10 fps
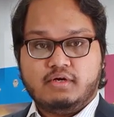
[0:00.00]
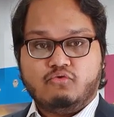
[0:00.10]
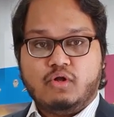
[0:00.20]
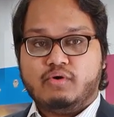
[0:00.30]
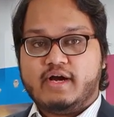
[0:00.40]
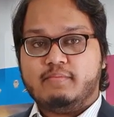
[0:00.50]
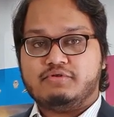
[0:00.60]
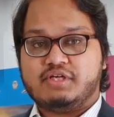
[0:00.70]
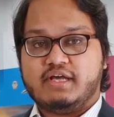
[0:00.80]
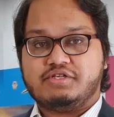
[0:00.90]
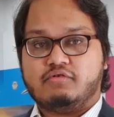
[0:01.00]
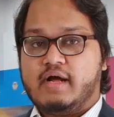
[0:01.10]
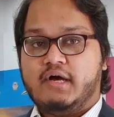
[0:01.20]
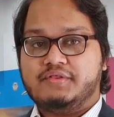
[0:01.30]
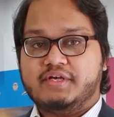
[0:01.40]
Well, we're able to get
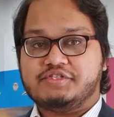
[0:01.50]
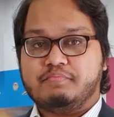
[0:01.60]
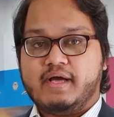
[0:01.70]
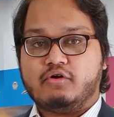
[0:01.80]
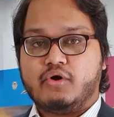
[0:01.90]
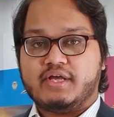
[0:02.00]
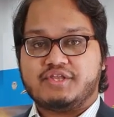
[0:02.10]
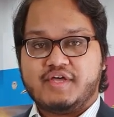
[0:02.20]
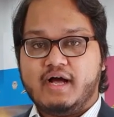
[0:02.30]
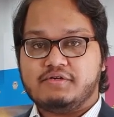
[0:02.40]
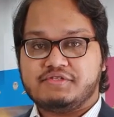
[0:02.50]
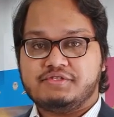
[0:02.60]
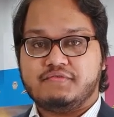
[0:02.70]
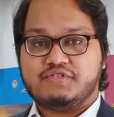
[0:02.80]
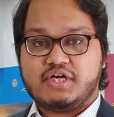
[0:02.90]
around this by growing
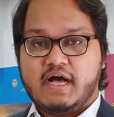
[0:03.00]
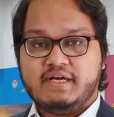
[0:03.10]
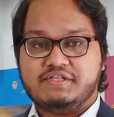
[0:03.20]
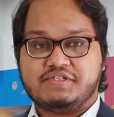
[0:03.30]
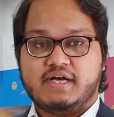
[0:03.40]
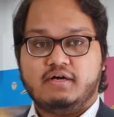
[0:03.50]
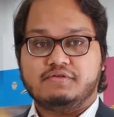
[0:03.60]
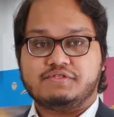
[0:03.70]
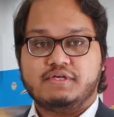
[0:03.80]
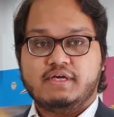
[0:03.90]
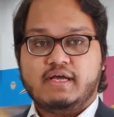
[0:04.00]
thousands of tiny cells